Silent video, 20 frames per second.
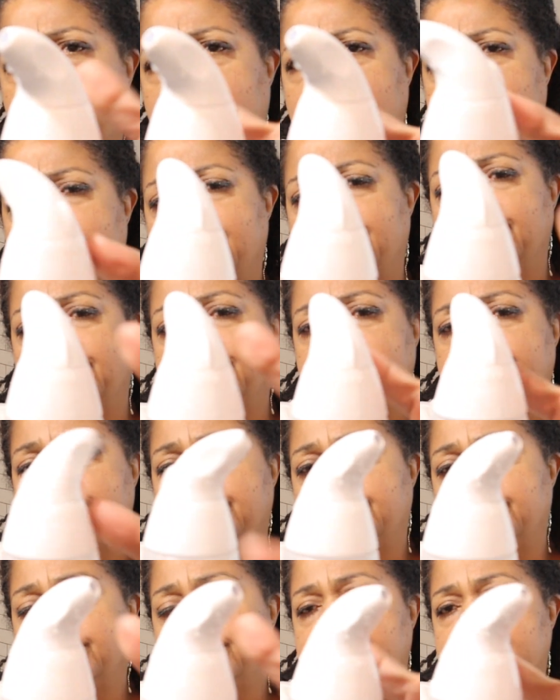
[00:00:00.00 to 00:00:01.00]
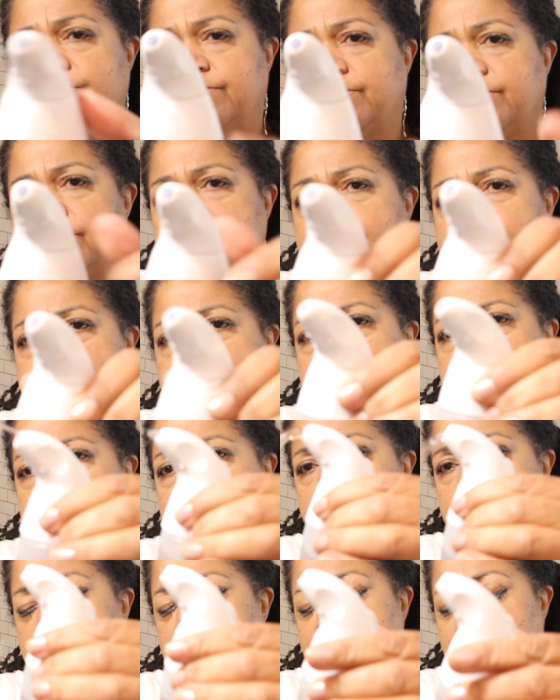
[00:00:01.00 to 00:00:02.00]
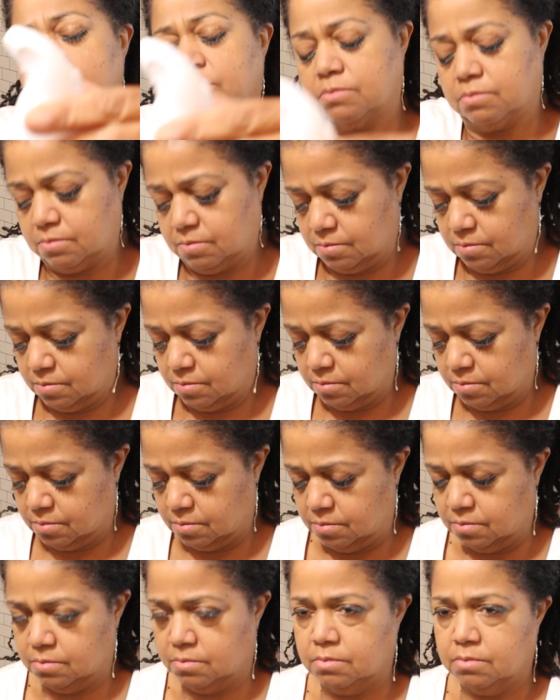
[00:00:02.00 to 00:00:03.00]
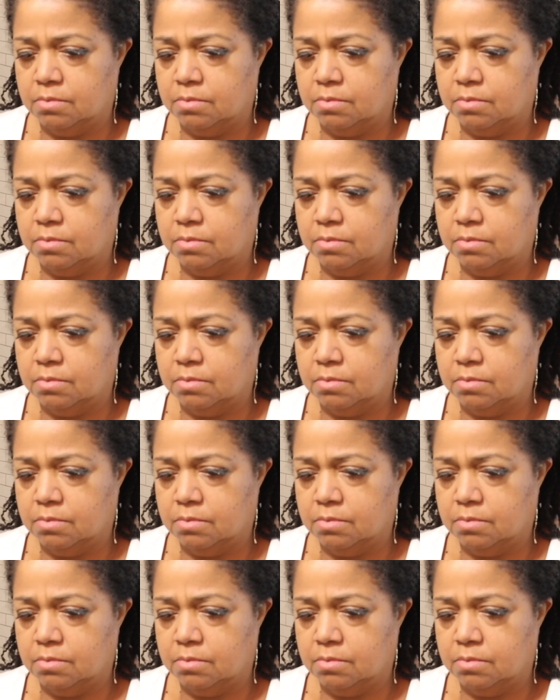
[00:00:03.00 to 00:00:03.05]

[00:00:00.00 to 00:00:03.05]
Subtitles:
in the squeeze bottle, you're going to